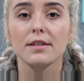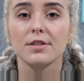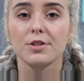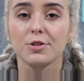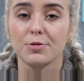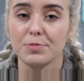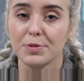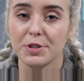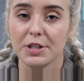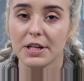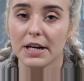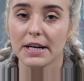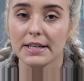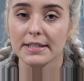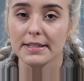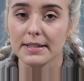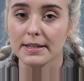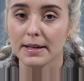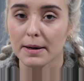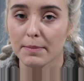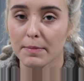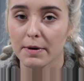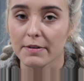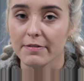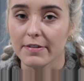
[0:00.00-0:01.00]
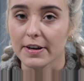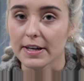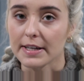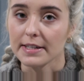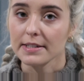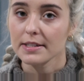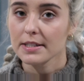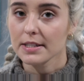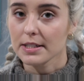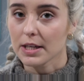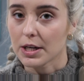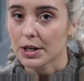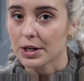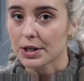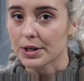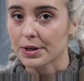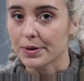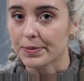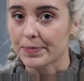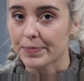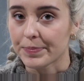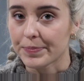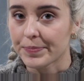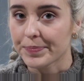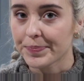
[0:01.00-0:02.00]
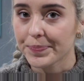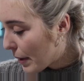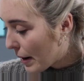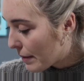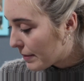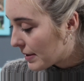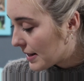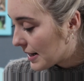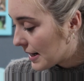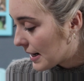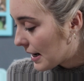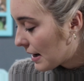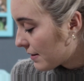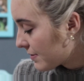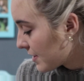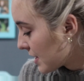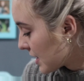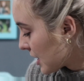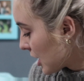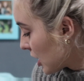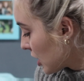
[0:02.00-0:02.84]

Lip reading: I zoomed you guys in on my face. Probably didn't have to